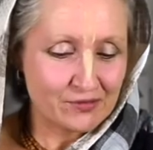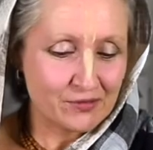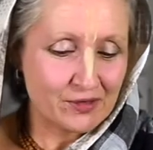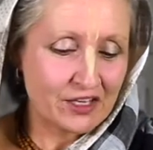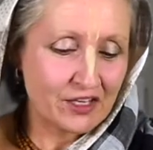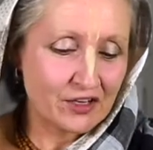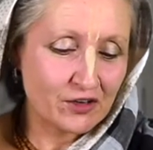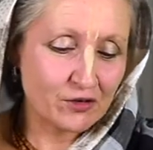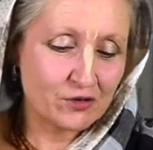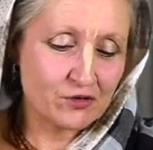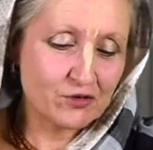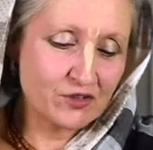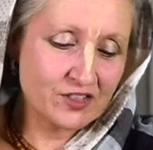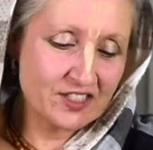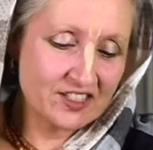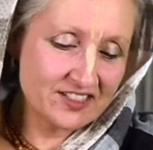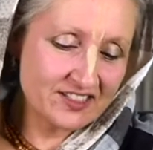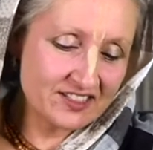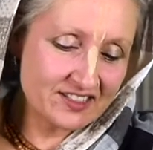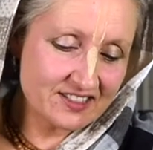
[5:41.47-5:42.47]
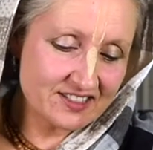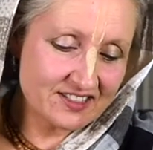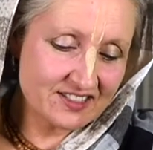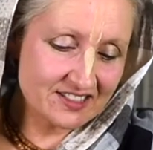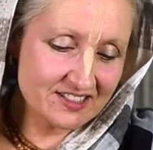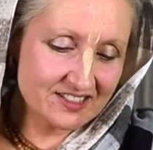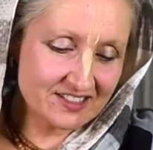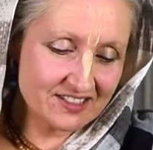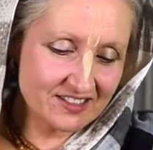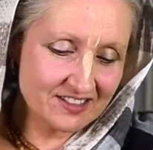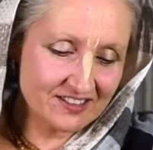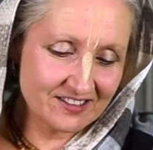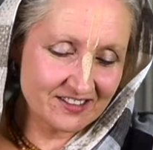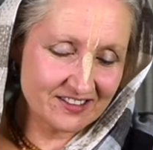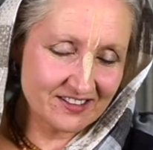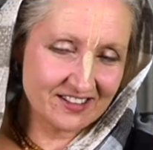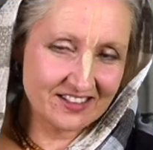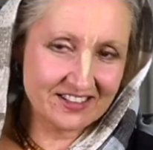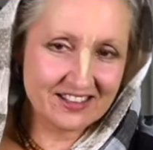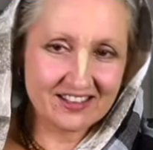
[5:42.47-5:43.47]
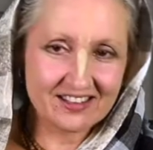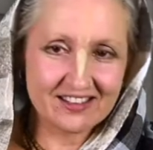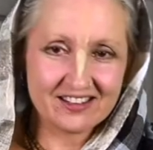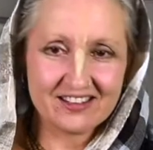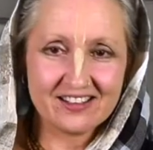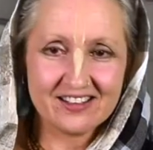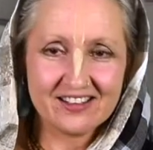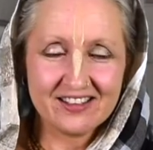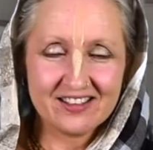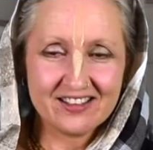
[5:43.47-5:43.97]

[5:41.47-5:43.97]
We cannot read this little